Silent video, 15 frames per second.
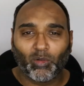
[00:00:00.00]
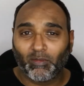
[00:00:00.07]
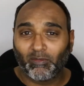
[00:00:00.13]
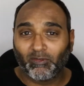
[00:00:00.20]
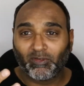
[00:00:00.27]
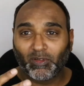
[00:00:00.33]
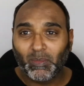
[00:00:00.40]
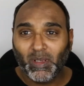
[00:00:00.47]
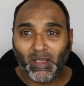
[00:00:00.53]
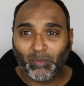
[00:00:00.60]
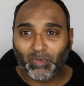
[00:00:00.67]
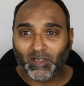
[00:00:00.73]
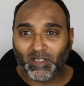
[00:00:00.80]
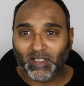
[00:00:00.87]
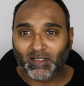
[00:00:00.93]
for me
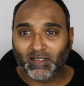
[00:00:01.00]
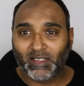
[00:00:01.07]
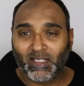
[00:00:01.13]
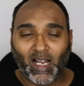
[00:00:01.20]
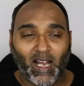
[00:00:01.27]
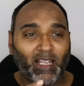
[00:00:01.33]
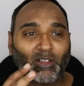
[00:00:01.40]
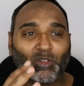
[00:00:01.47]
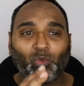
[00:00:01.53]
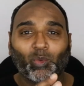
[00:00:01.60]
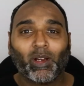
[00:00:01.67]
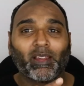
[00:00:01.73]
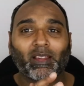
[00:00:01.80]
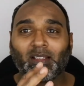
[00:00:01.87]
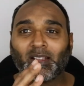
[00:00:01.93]
personally, I could
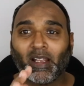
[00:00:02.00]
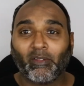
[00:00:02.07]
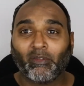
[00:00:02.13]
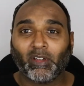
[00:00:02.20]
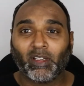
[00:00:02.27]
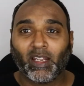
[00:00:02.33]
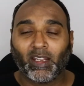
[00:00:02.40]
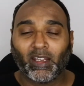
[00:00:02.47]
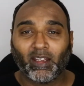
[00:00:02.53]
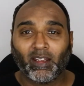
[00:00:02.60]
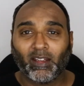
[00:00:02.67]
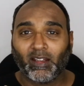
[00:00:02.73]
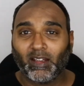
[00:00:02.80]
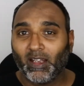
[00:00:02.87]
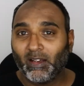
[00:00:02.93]
wear this every
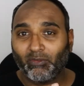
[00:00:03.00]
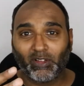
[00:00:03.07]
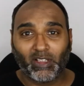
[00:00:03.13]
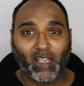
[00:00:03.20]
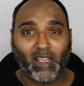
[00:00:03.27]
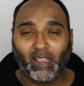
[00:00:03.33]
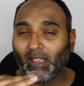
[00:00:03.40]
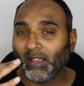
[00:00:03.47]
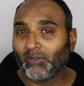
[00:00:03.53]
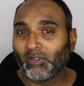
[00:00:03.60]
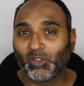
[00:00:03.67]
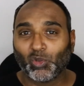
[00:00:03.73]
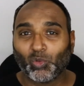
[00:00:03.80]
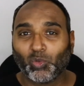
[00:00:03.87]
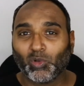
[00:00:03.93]
day,
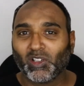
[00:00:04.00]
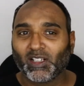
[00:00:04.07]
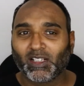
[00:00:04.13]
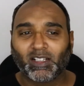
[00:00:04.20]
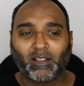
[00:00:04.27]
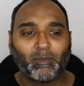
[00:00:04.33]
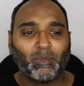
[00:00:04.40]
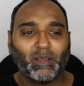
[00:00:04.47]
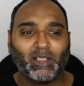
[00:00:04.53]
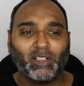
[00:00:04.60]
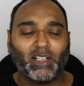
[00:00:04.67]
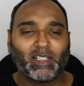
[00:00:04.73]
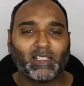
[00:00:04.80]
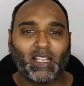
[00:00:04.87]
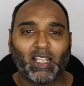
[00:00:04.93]
even to work, but
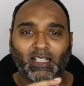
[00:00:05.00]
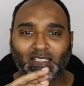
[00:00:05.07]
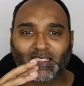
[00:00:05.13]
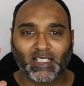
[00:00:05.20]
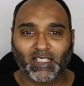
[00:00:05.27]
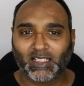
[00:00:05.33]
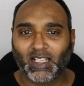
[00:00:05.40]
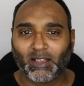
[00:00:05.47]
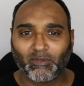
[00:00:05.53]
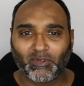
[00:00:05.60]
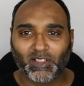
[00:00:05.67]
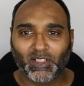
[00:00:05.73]
not like 6-7